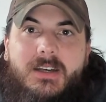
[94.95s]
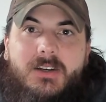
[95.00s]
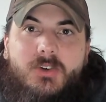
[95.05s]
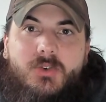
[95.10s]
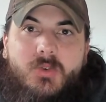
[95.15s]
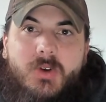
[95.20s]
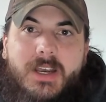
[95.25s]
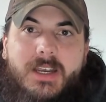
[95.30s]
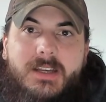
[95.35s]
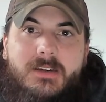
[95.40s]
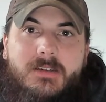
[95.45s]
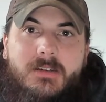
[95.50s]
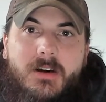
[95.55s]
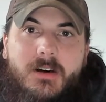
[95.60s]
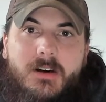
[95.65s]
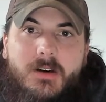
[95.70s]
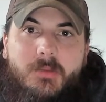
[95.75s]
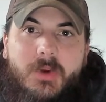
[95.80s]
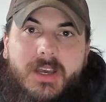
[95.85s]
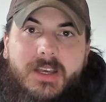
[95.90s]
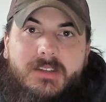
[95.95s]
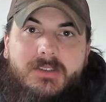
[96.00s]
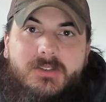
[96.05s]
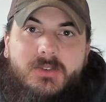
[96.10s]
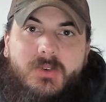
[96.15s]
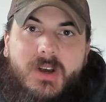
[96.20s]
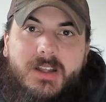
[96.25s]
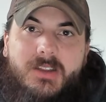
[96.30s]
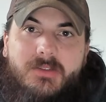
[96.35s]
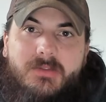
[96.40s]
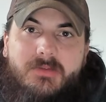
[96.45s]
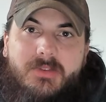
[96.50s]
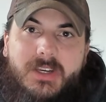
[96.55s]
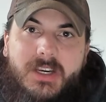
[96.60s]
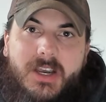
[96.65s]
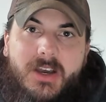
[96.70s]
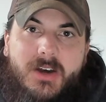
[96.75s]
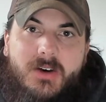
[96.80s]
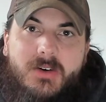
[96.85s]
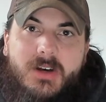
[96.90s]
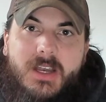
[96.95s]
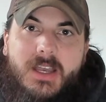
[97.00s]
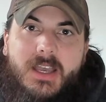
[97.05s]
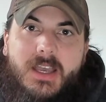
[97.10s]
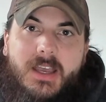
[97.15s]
great dog beds throughout the video,